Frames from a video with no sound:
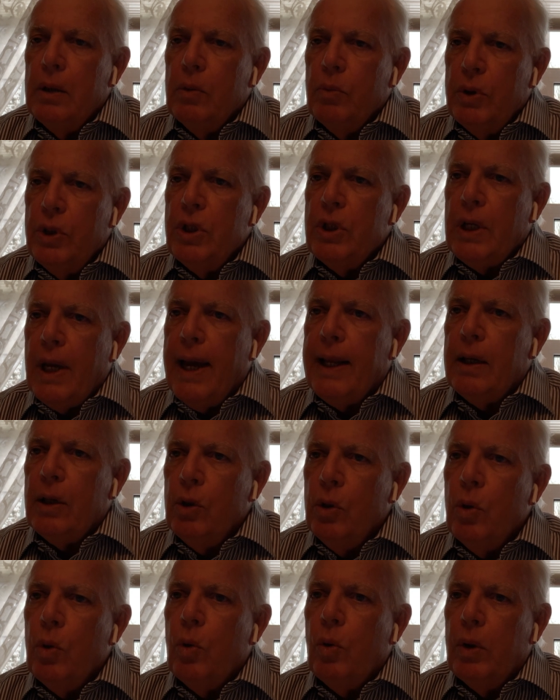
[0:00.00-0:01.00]
which is kind of
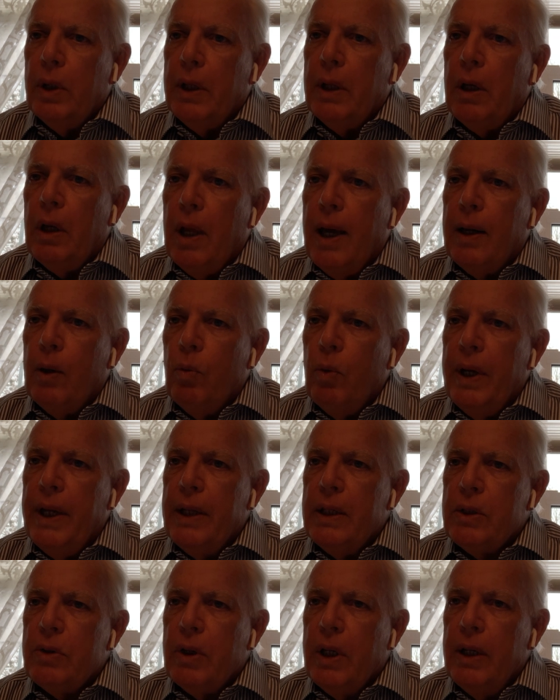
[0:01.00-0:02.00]
cool in a lot of
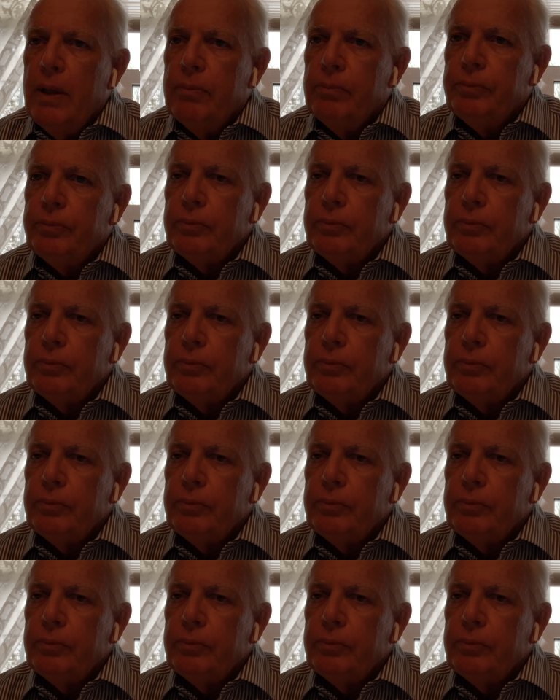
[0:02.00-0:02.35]
ways, right?